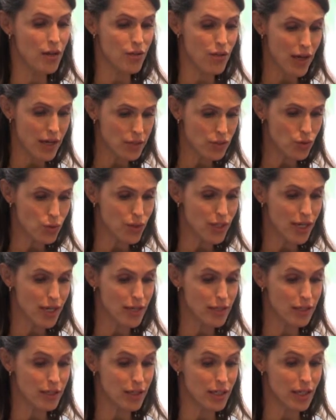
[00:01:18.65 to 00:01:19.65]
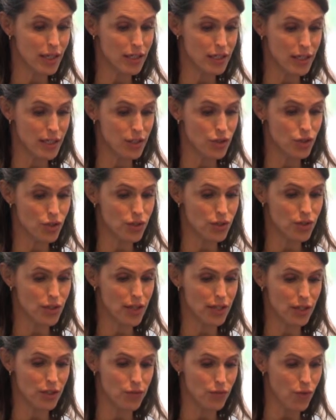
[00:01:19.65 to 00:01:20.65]
thus creating the conditions
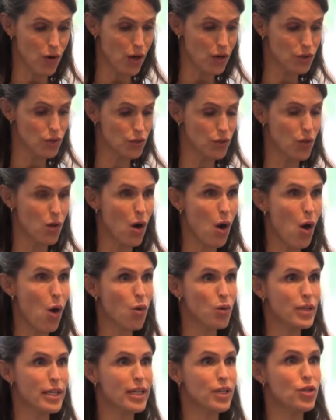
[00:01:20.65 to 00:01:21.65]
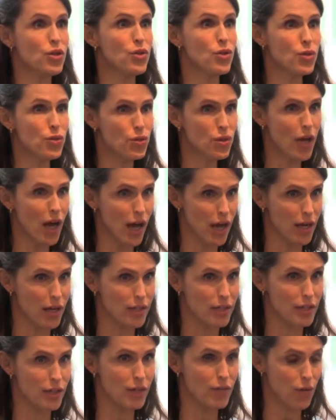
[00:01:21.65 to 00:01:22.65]
that could foster a wholly new
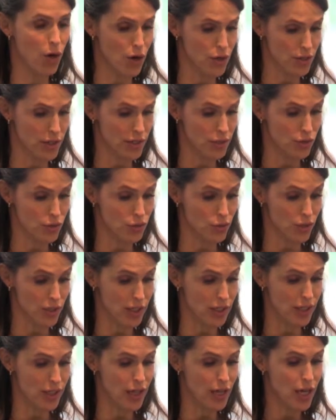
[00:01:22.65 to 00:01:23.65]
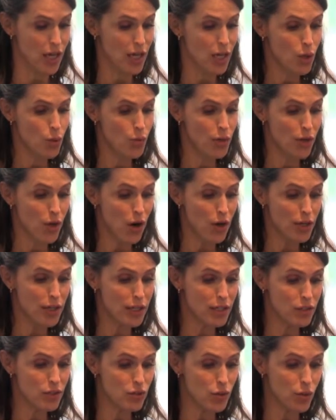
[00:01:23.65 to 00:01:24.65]
kind of art history. With art
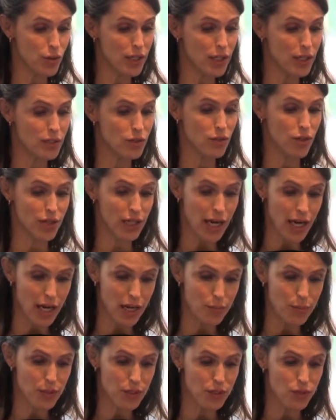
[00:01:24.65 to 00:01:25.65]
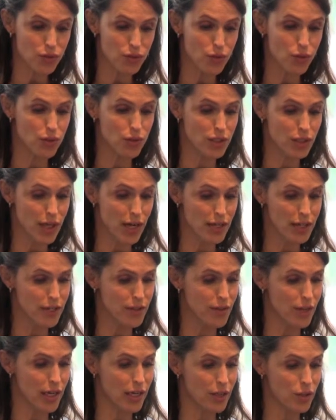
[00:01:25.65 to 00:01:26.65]
historians on campus who study
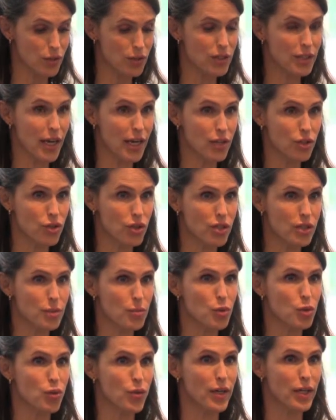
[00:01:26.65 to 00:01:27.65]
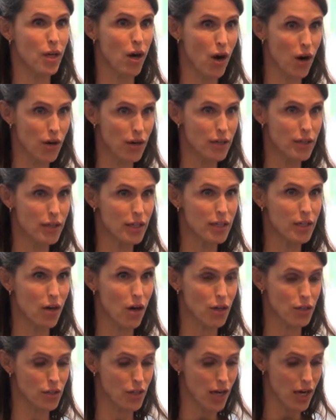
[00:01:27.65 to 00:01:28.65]
the intersections between art and
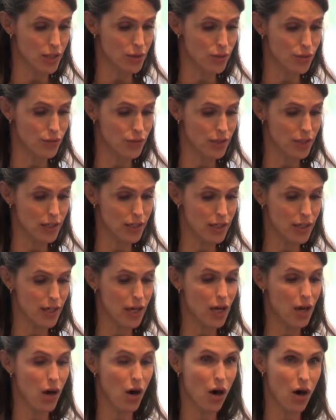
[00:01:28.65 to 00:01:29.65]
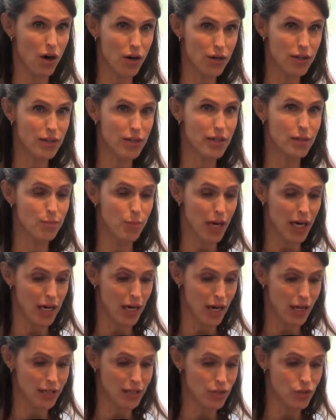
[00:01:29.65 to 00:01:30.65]
cartography, art and
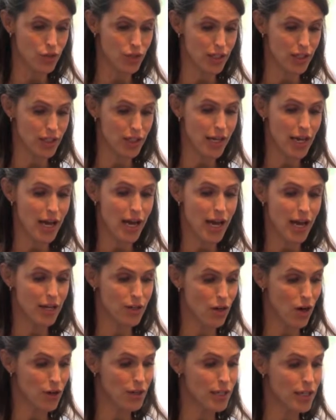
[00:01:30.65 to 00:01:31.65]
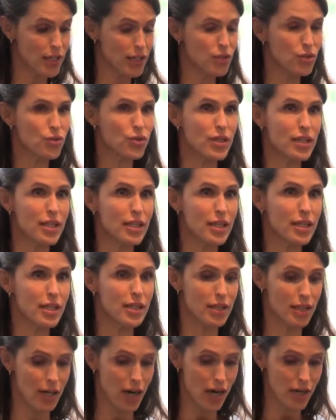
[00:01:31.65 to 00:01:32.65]
biology, and art history
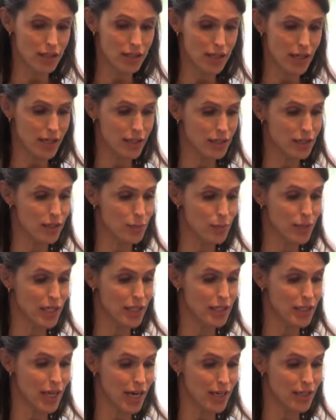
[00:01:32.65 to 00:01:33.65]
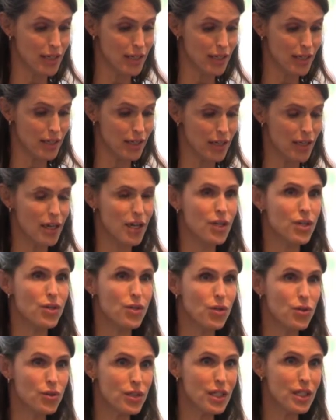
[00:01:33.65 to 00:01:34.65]
in the context of big data,
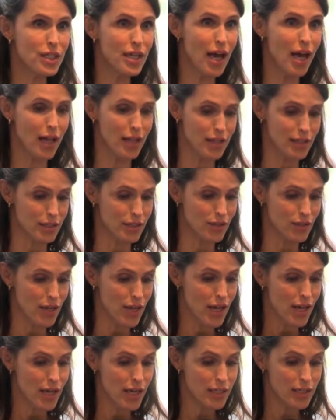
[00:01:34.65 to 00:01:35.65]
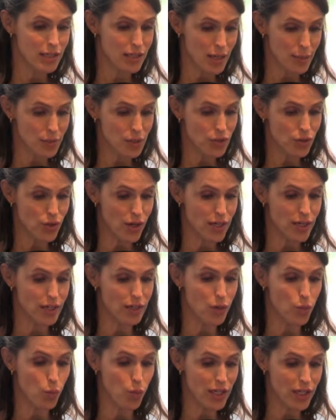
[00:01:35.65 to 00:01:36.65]
UT Dallas has
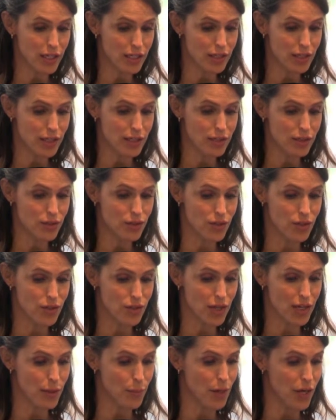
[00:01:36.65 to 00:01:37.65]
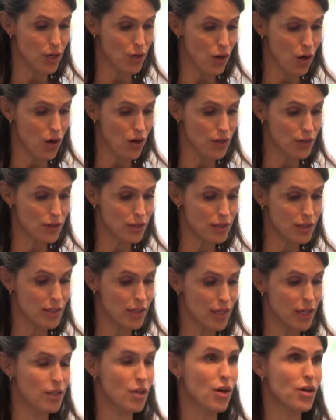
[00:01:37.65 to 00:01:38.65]
demonstrated a willingness to think about art
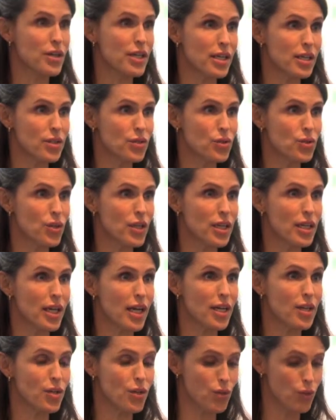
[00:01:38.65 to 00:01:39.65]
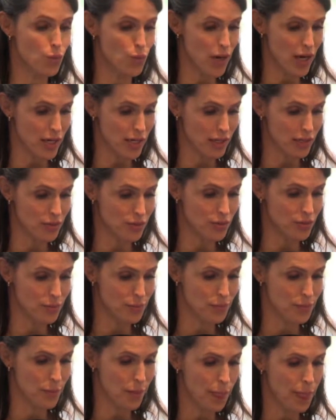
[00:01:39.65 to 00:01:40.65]
and art history in new ways."
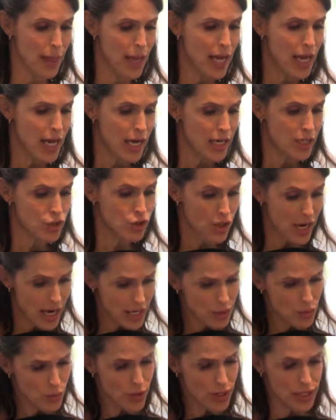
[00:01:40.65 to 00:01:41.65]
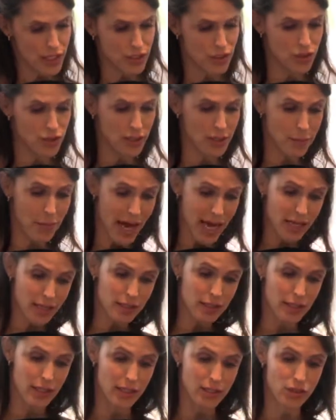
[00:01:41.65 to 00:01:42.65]
In January, D
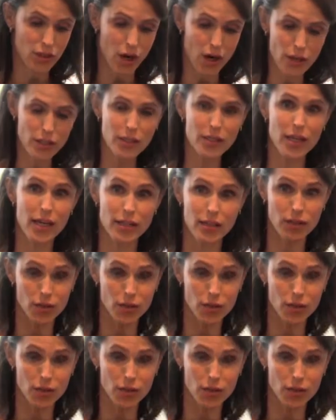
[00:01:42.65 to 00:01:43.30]
Magazine's arts